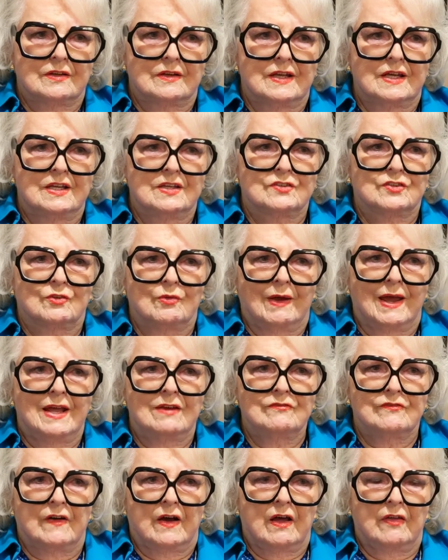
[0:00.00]

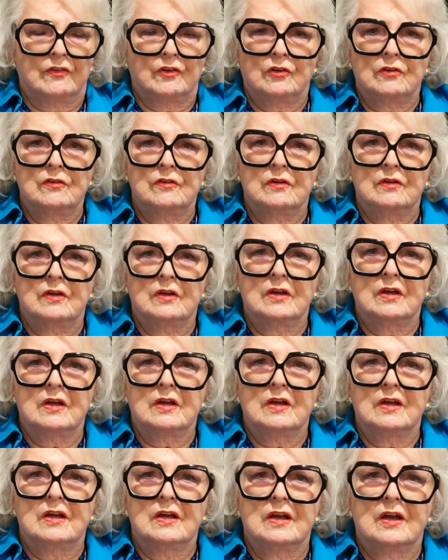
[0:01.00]
grandfather,
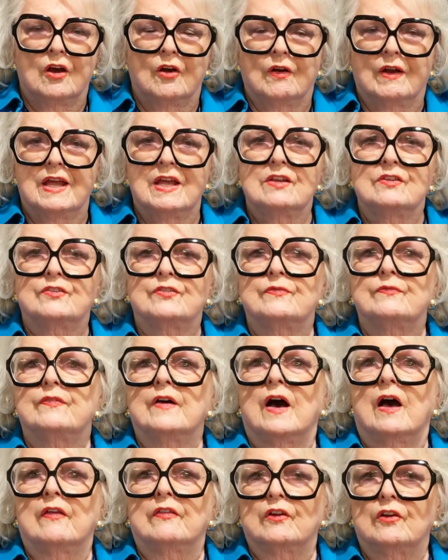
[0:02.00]
or his
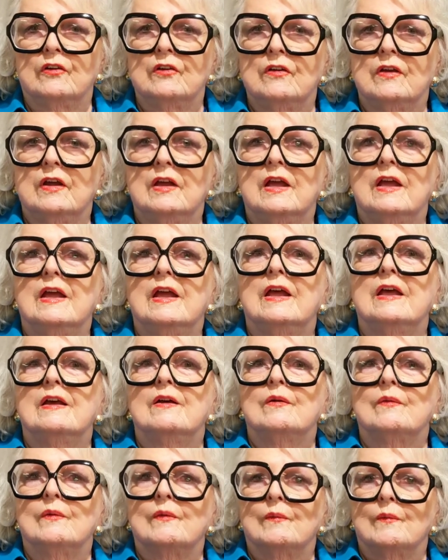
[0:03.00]
father,
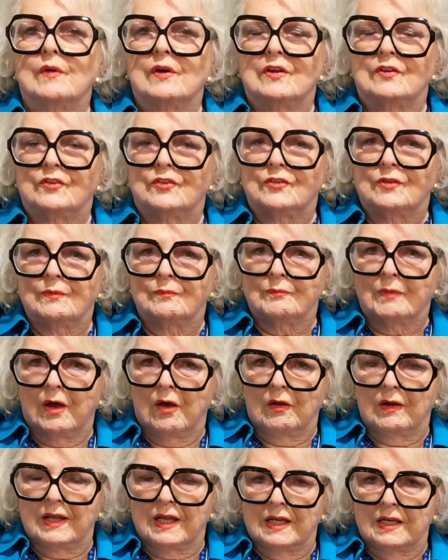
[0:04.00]
mm-hmm. was
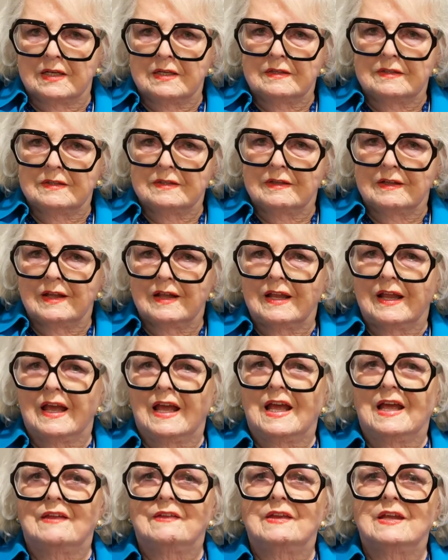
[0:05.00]
bald-headed, and
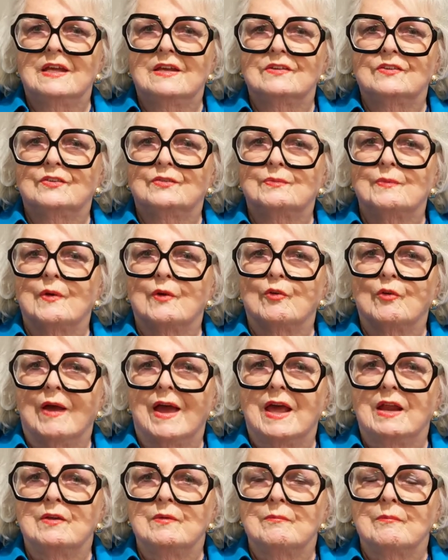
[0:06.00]
his
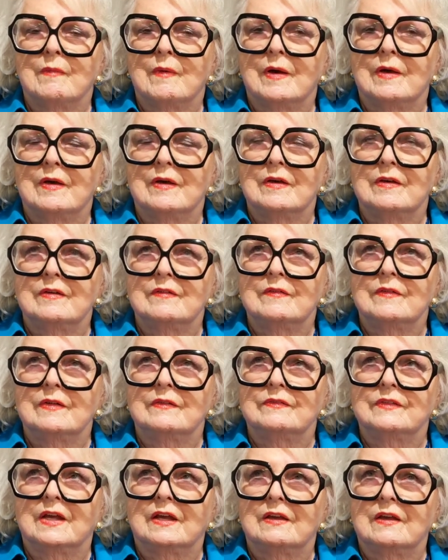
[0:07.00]

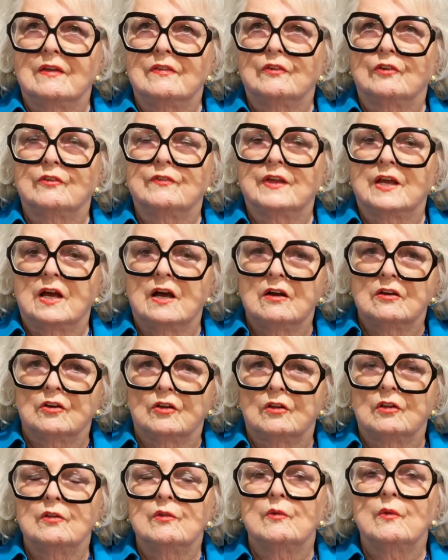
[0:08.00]
the uncle
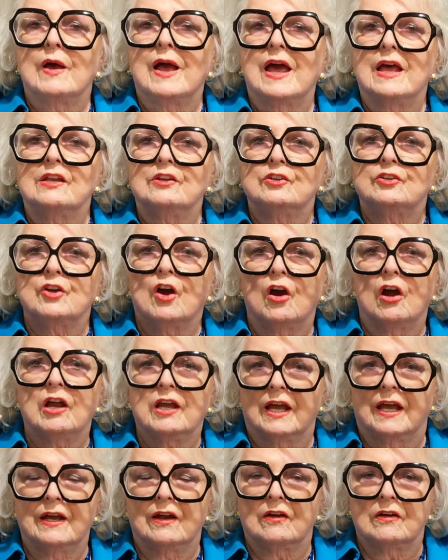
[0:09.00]
had dark
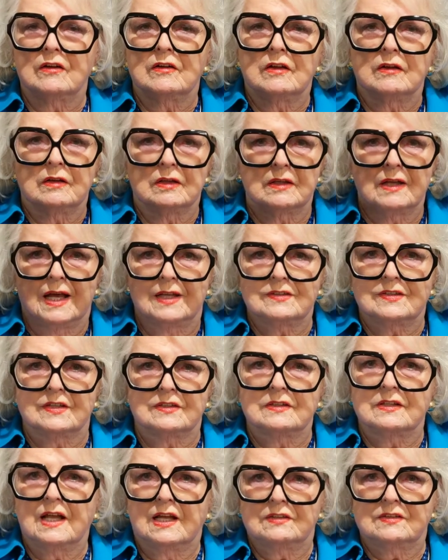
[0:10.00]
hair, lots of
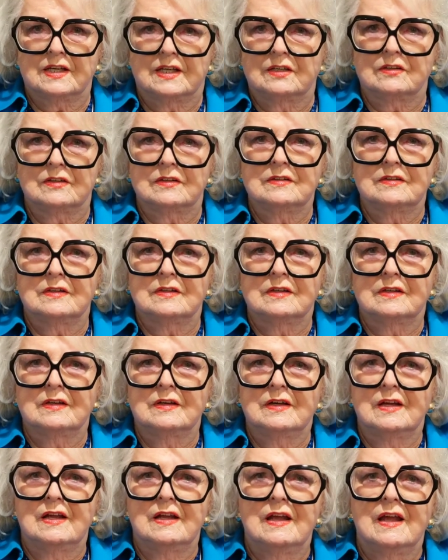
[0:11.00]
hair.
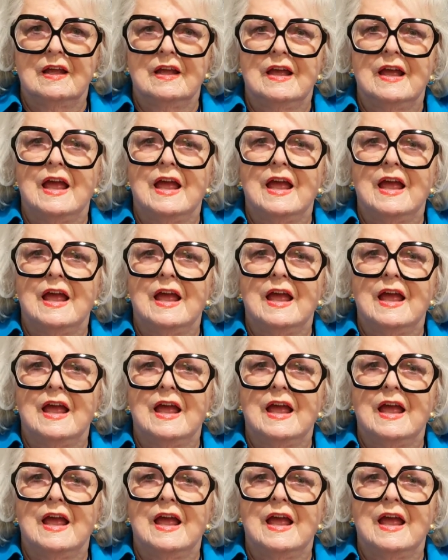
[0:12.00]
Mm-hmm.